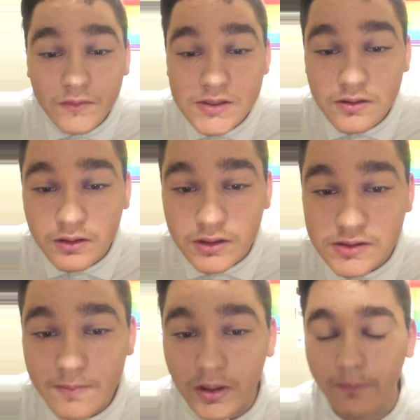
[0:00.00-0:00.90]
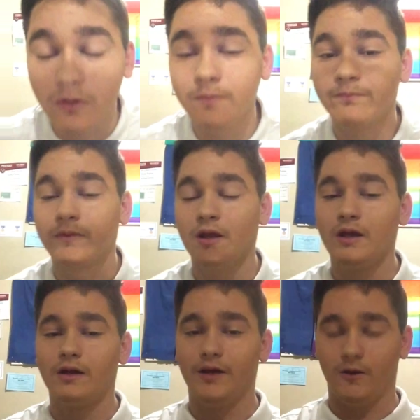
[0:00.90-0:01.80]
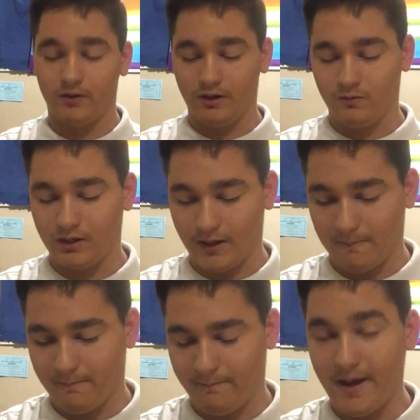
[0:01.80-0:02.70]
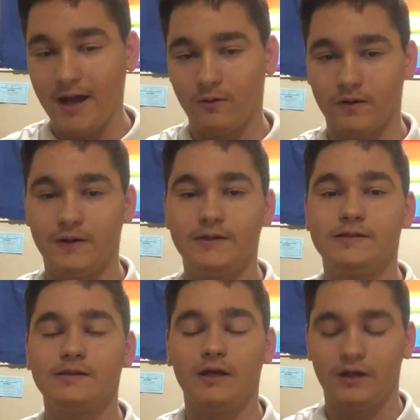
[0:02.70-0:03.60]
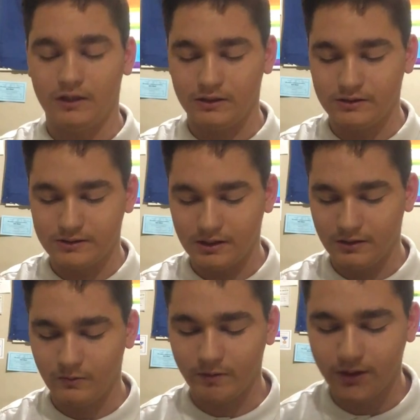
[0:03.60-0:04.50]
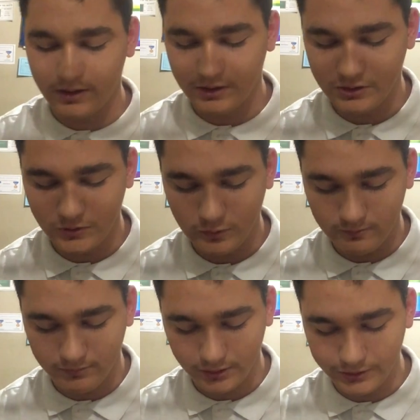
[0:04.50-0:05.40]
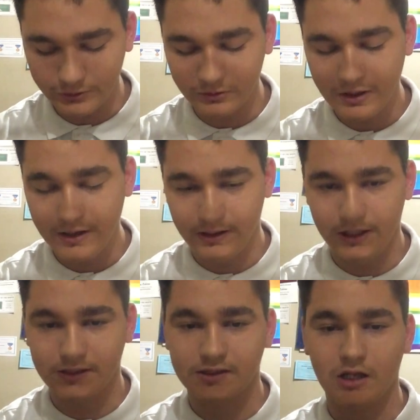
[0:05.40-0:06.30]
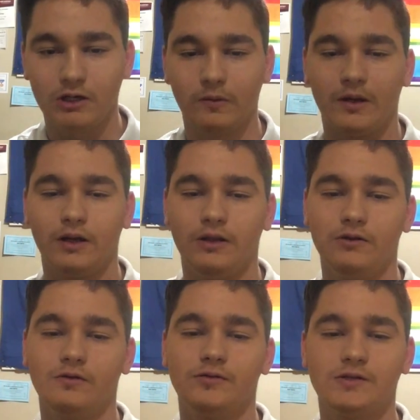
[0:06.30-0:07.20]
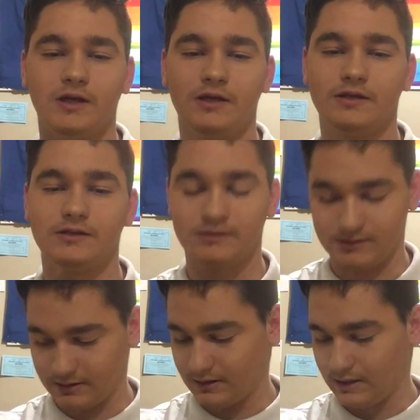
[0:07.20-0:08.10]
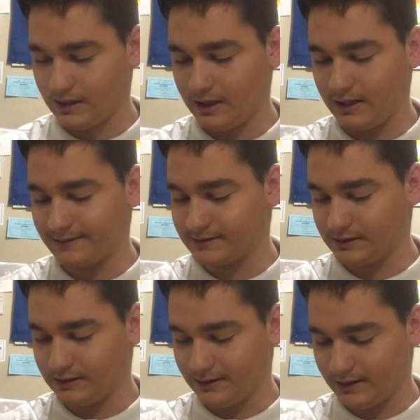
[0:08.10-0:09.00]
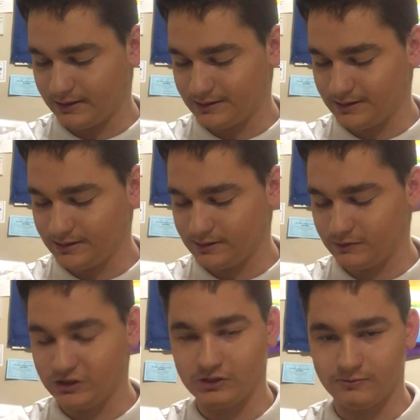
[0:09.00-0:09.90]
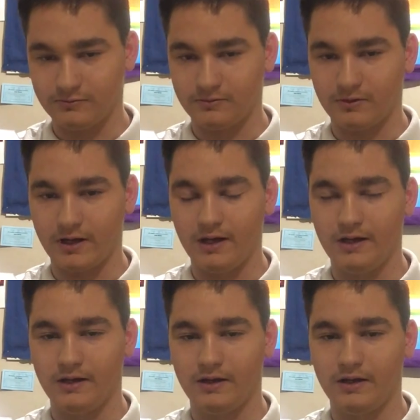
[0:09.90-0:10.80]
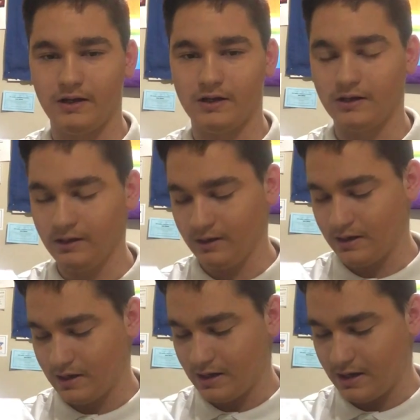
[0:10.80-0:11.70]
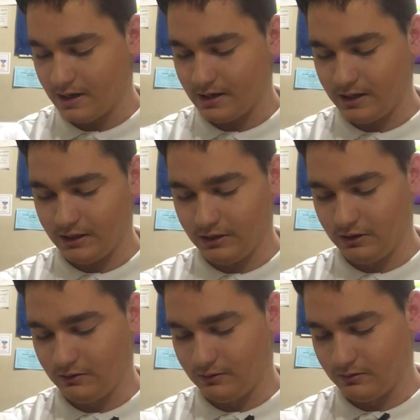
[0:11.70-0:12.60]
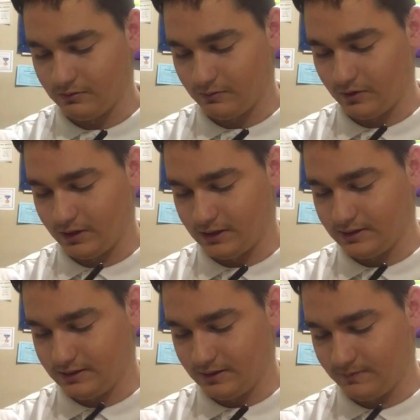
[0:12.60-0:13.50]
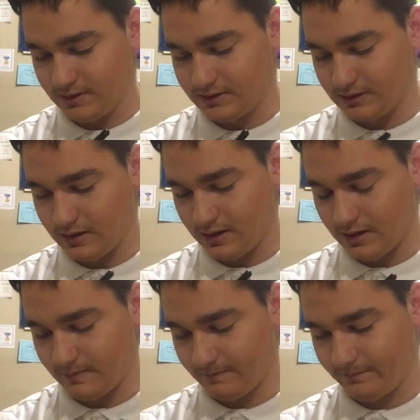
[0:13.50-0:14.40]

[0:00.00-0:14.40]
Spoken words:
So there's the purple. Now we're going to work backwards, and we're going to do blue. The next color we're going to use is Atlantis, which is right here. And we're going to dip into that.